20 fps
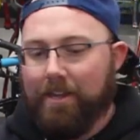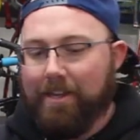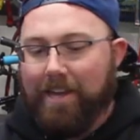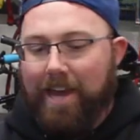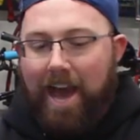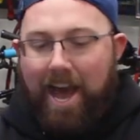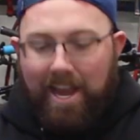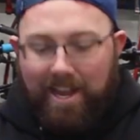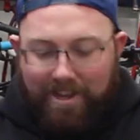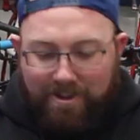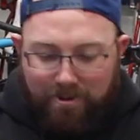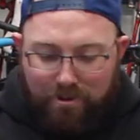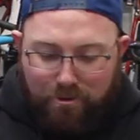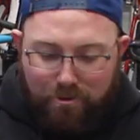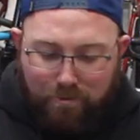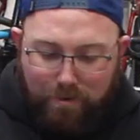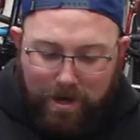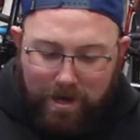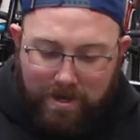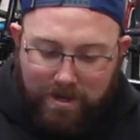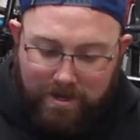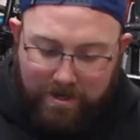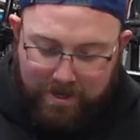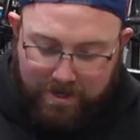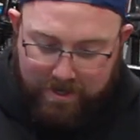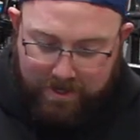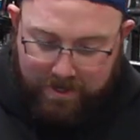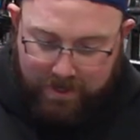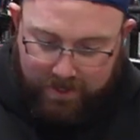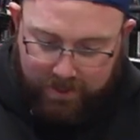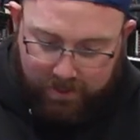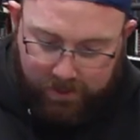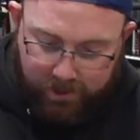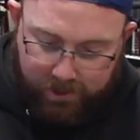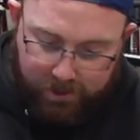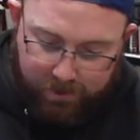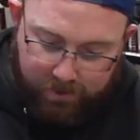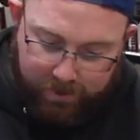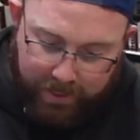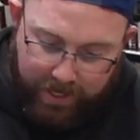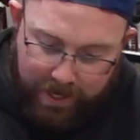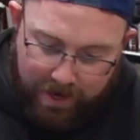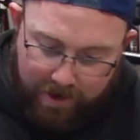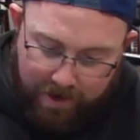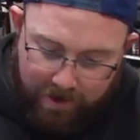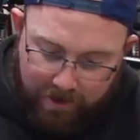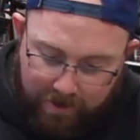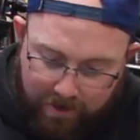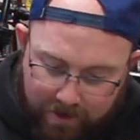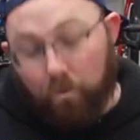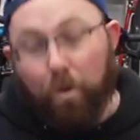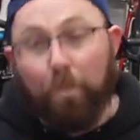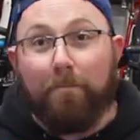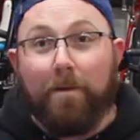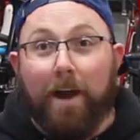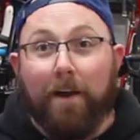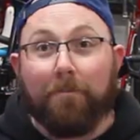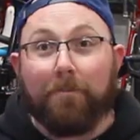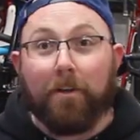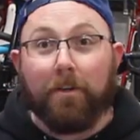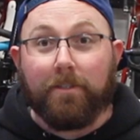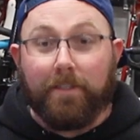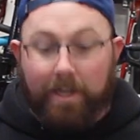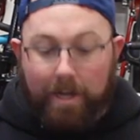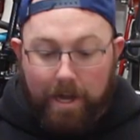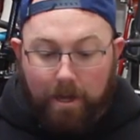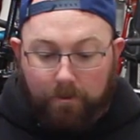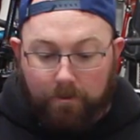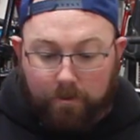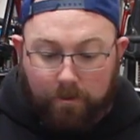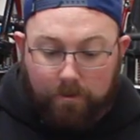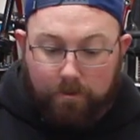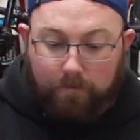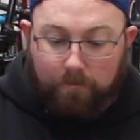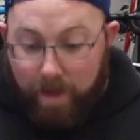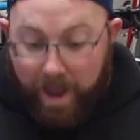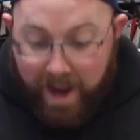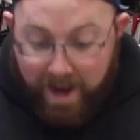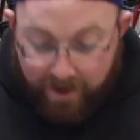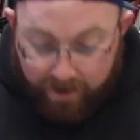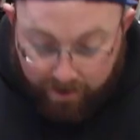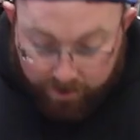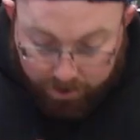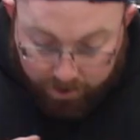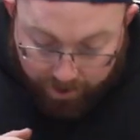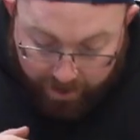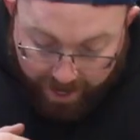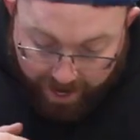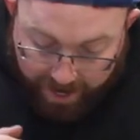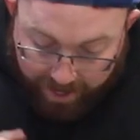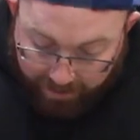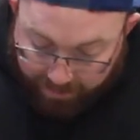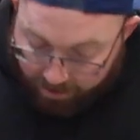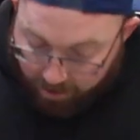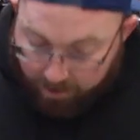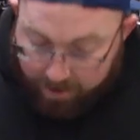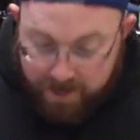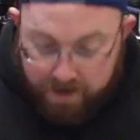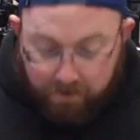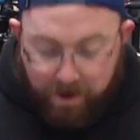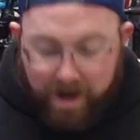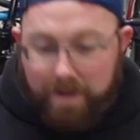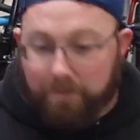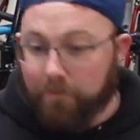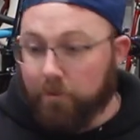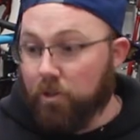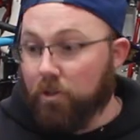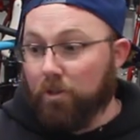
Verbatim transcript: Kyedoo shoes here, one pound, 13 ounces, 830 grams.